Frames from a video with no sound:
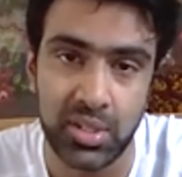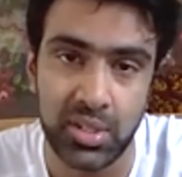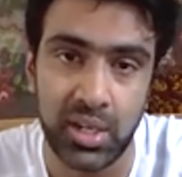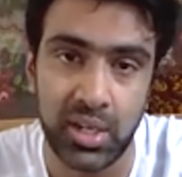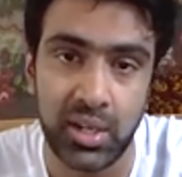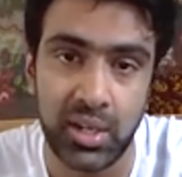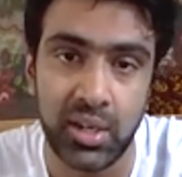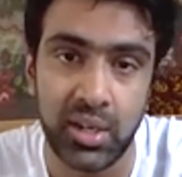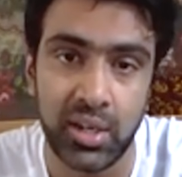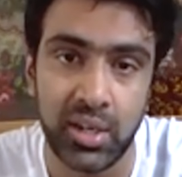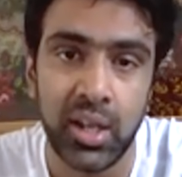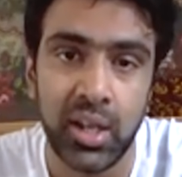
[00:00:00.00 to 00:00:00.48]

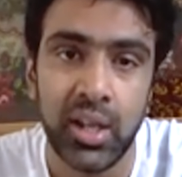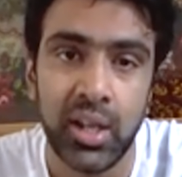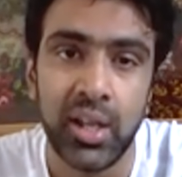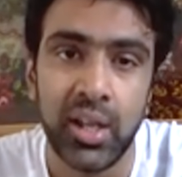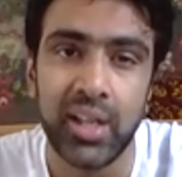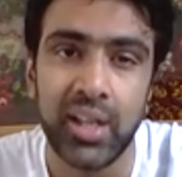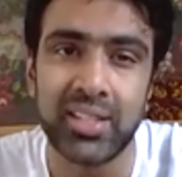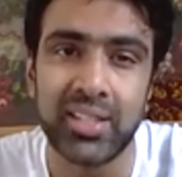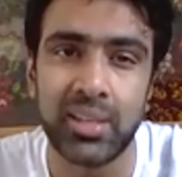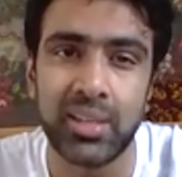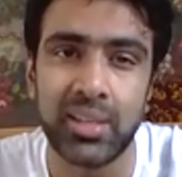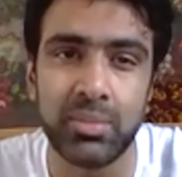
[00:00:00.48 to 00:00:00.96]
And
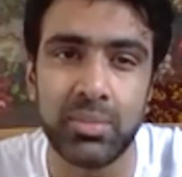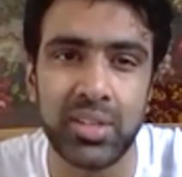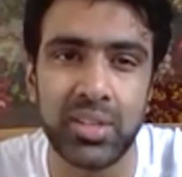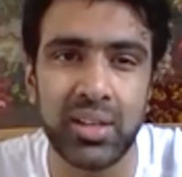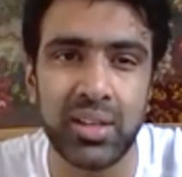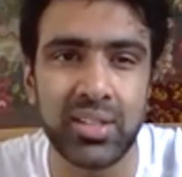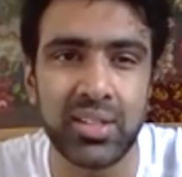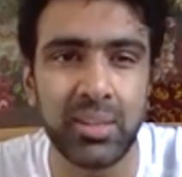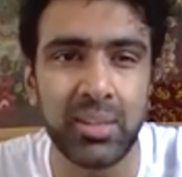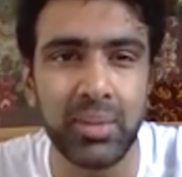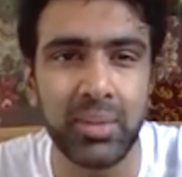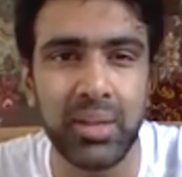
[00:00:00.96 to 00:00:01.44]
it's
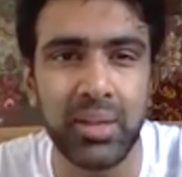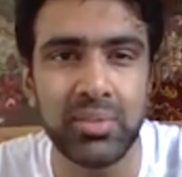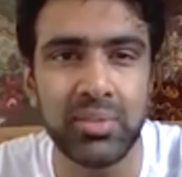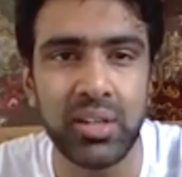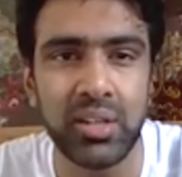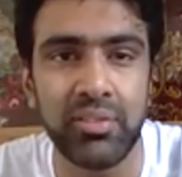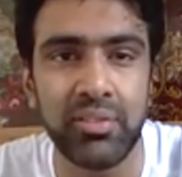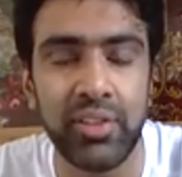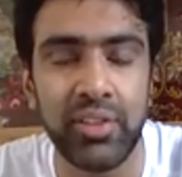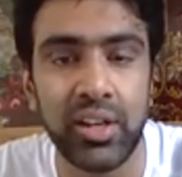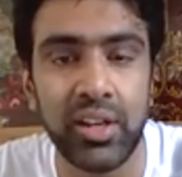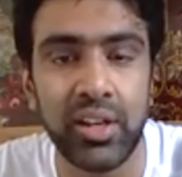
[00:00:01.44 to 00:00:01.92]
sometimes I
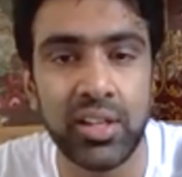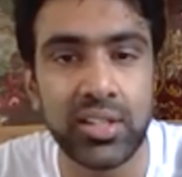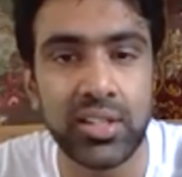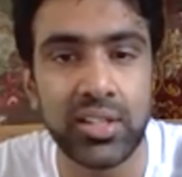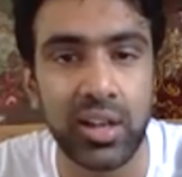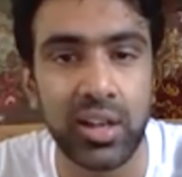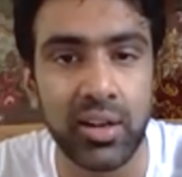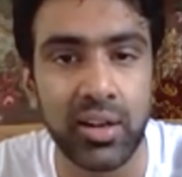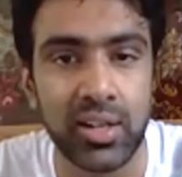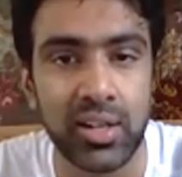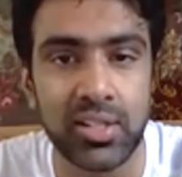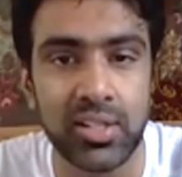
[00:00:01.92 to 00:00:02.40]
feel it's
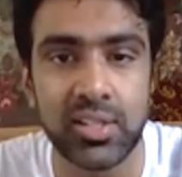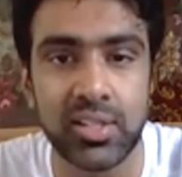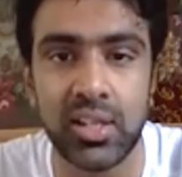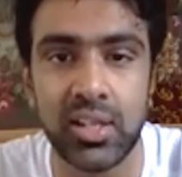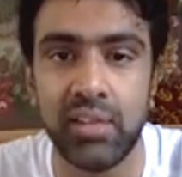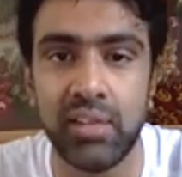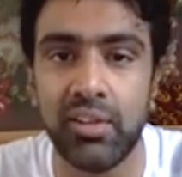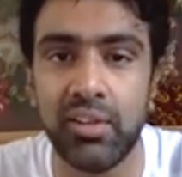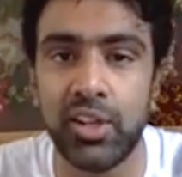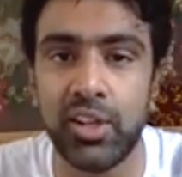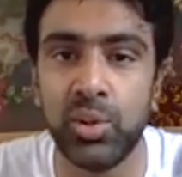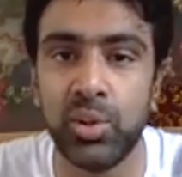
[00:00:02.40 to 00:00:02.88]
unnecessary
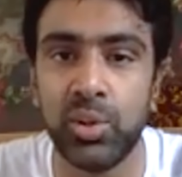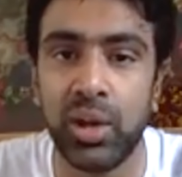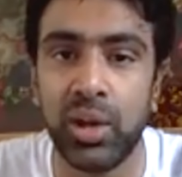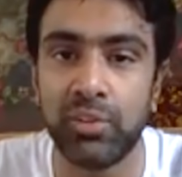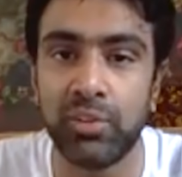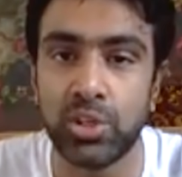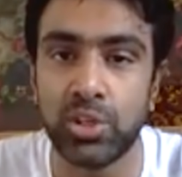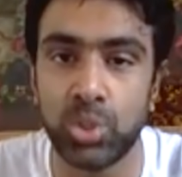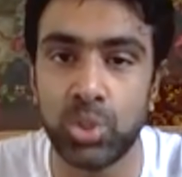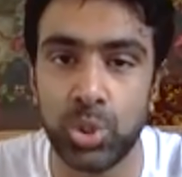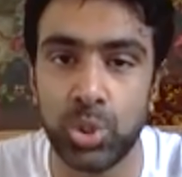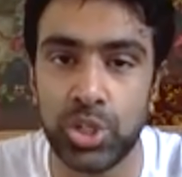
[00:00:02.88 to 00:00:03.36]
where you have the
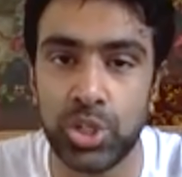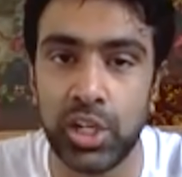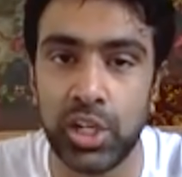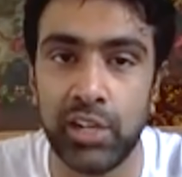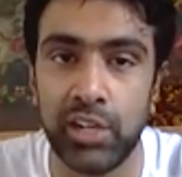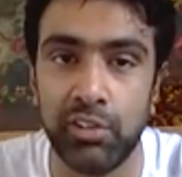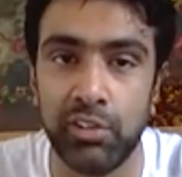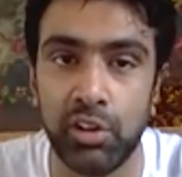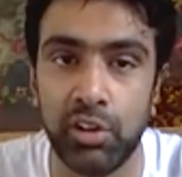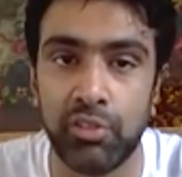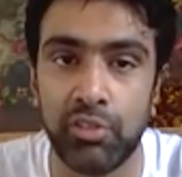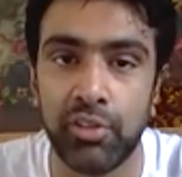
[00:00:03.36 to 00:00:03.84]
social
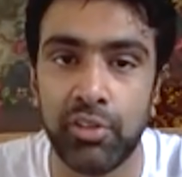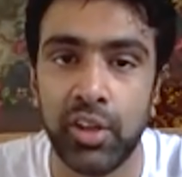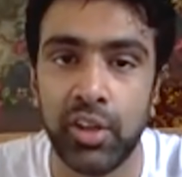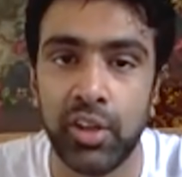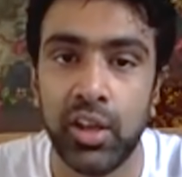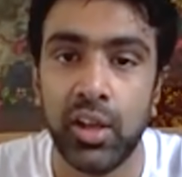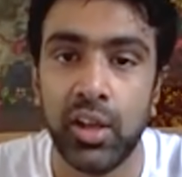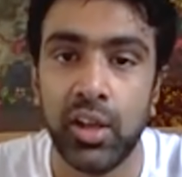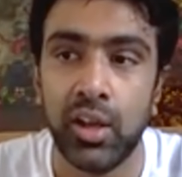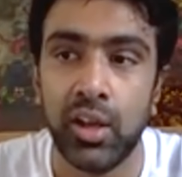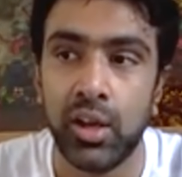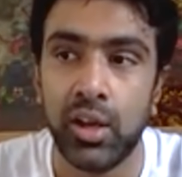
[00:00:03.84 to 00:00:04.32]
evil of
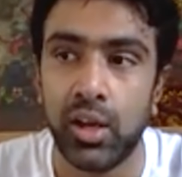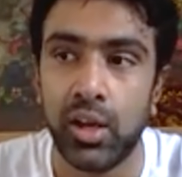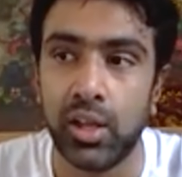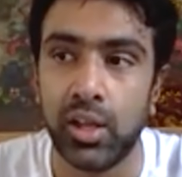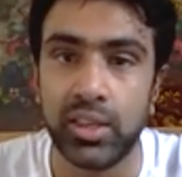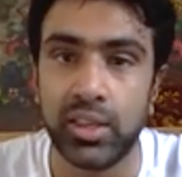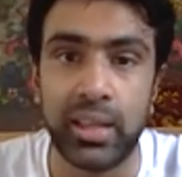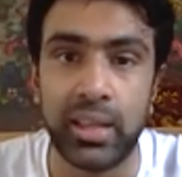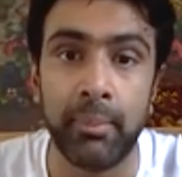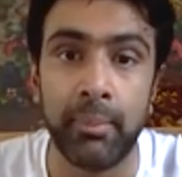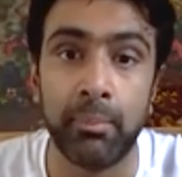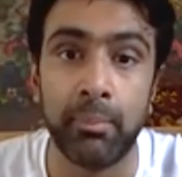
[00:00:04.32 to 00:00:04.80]

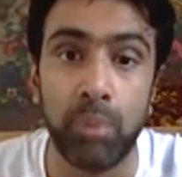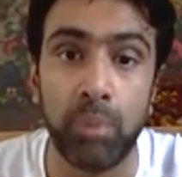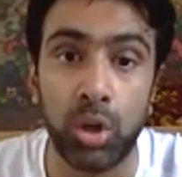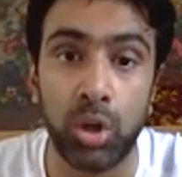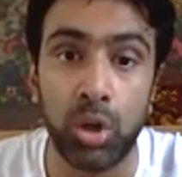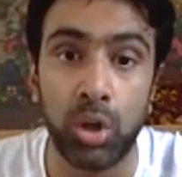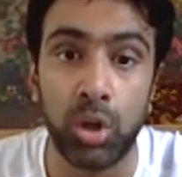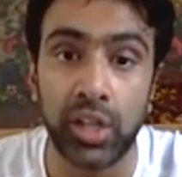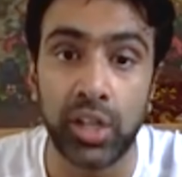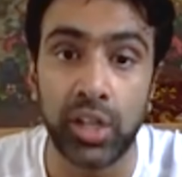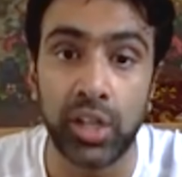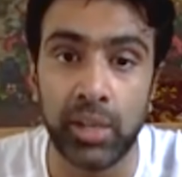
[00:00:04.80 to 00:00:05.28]
them
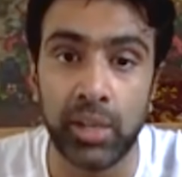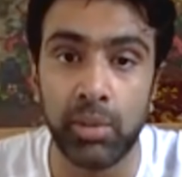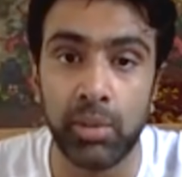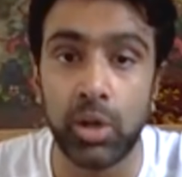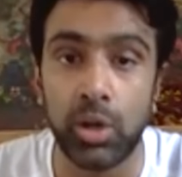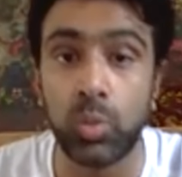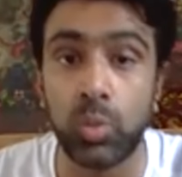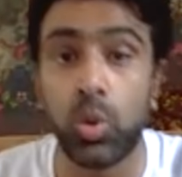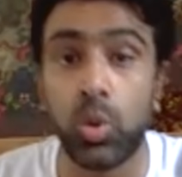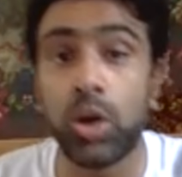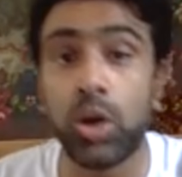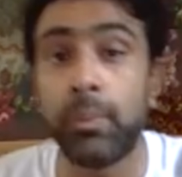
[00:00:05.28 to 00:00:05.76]
bothering
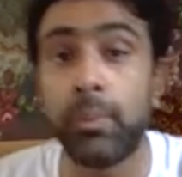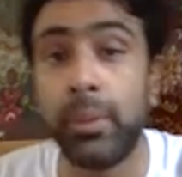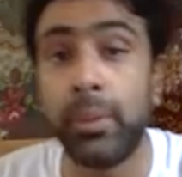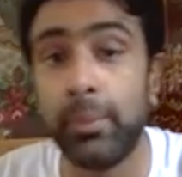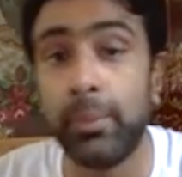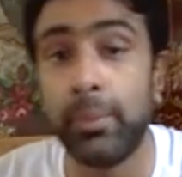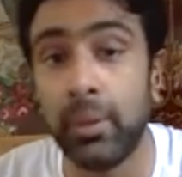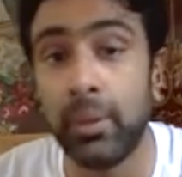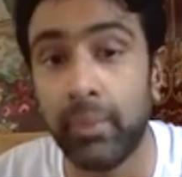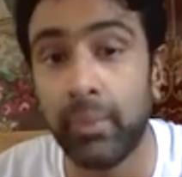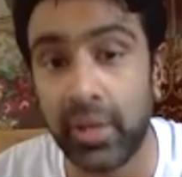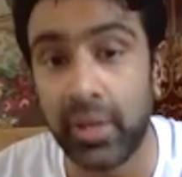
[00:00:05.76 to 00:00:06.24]
about what
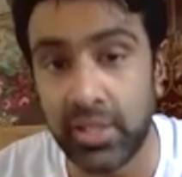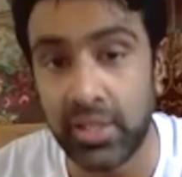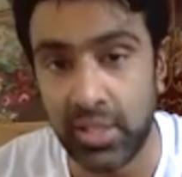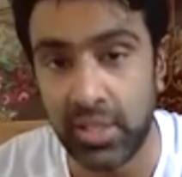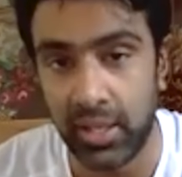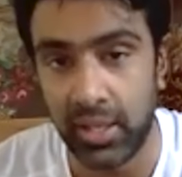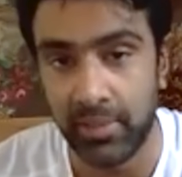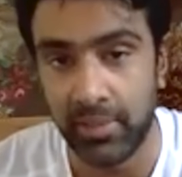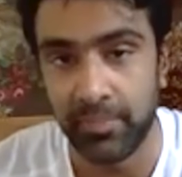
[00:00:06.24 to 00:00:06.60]
people might say.